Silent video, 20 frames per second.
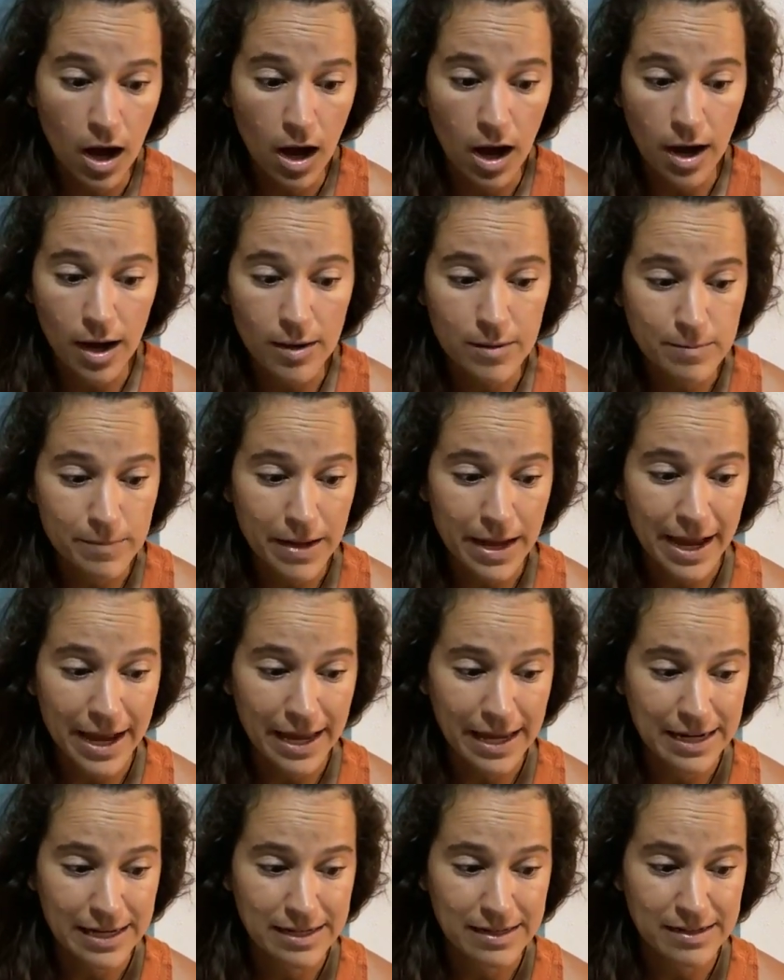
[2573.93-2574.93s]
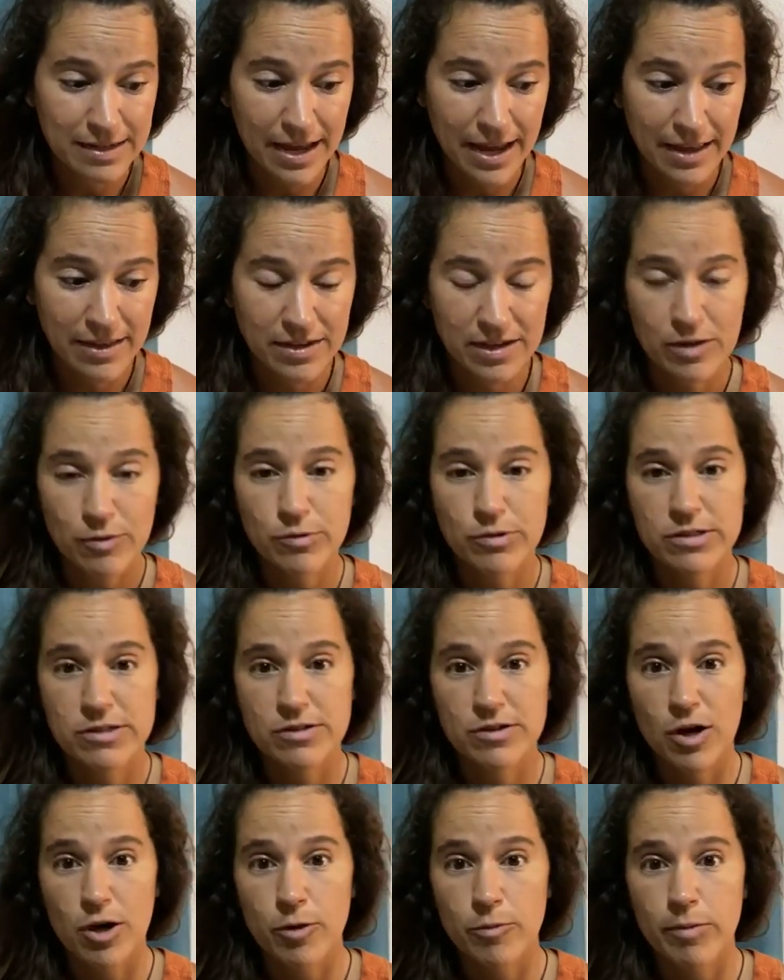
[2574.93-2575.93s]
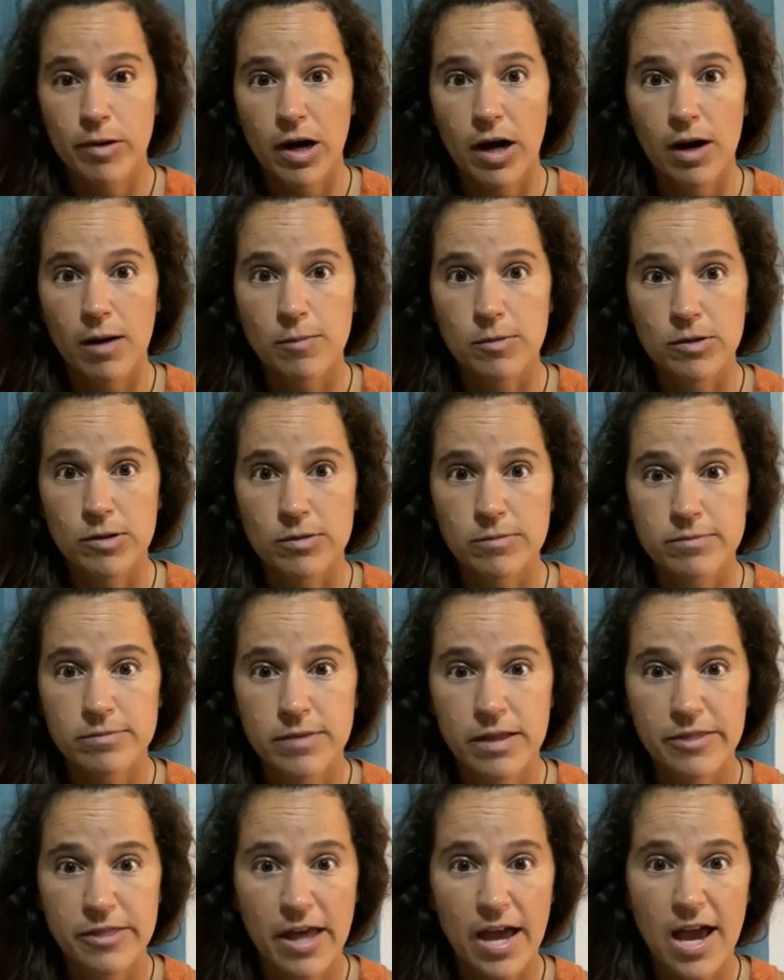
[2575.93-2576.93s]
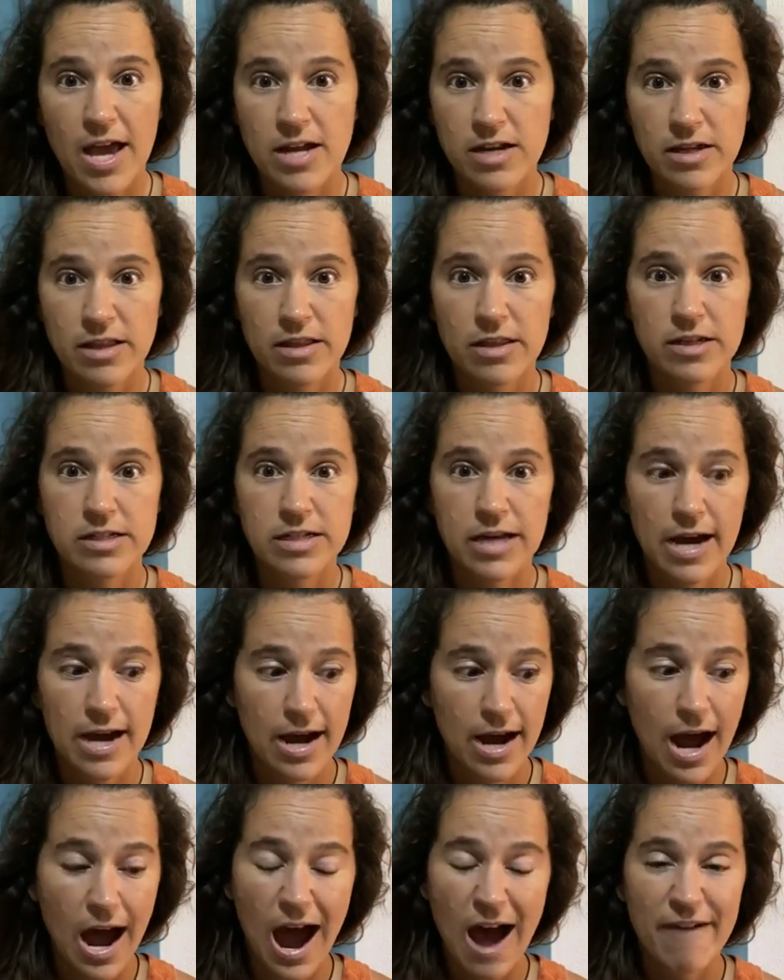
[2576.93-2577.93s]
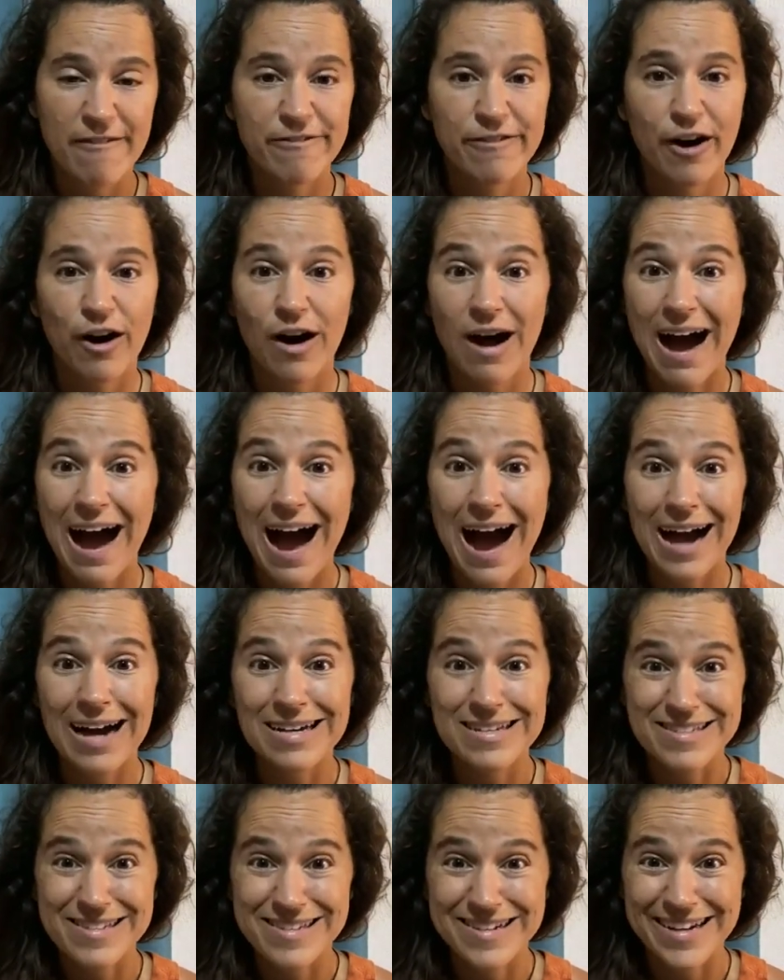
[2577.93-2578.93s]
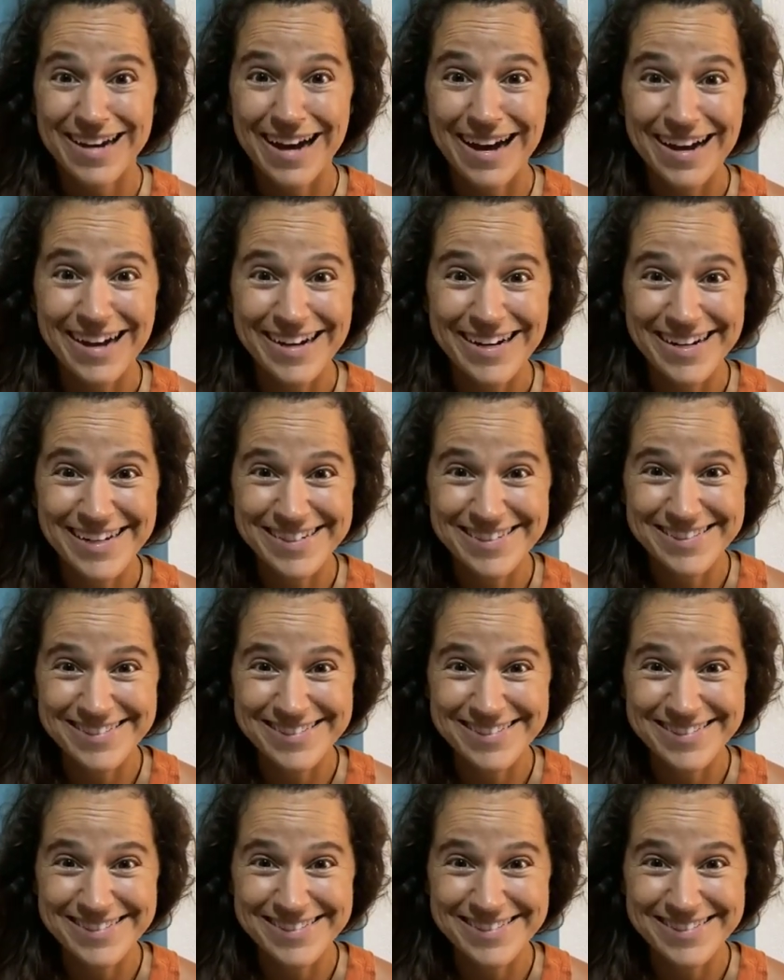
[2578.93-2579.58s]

Um, and and it was no problem. the end of the day, I felt high as a kite.